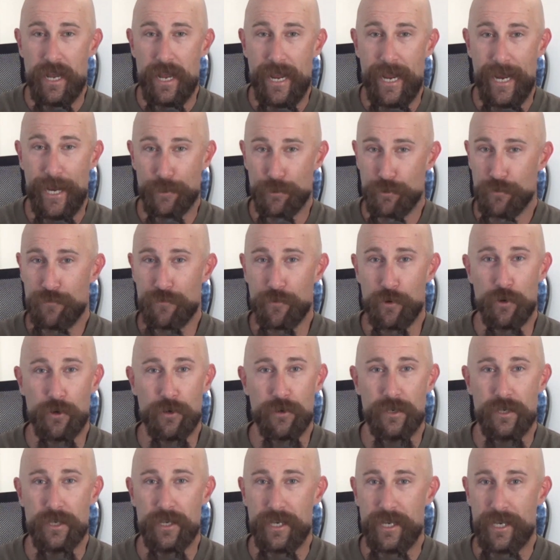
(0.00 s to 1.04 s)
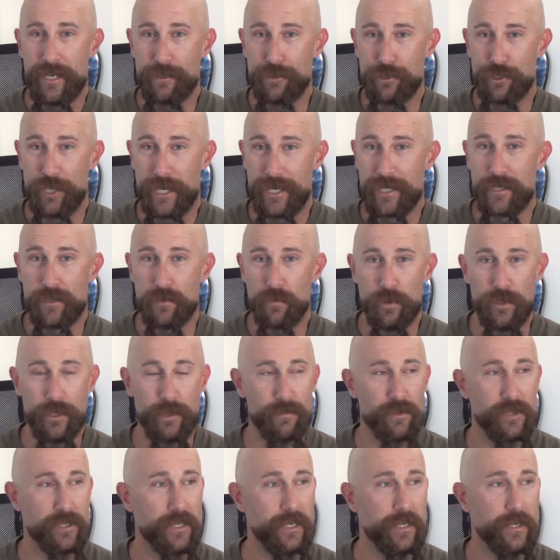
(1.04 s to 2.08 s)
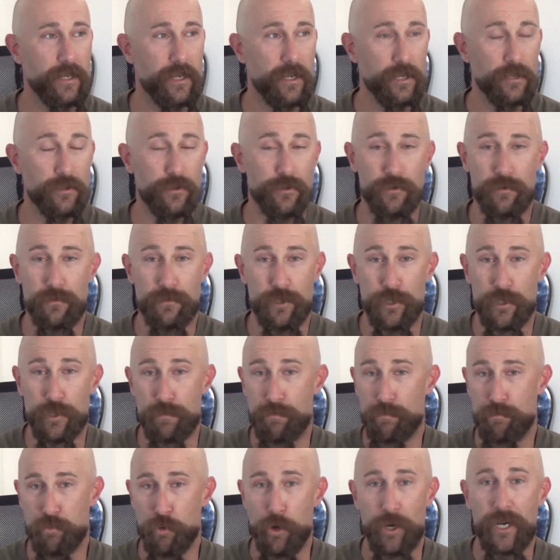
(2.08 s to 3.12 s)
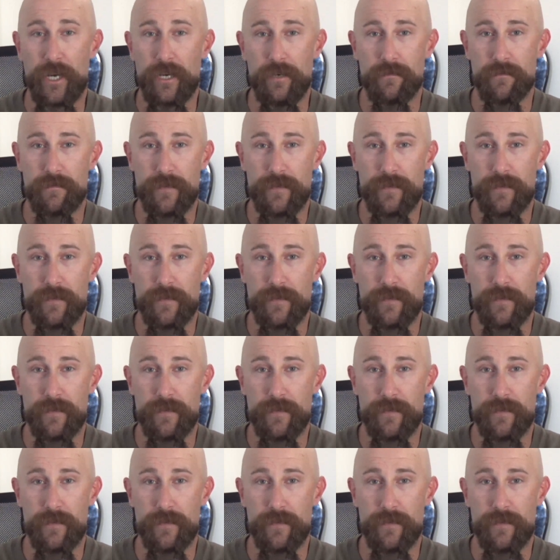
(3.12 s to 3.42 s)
Andrew Fearn and Jason Williamson just bring it.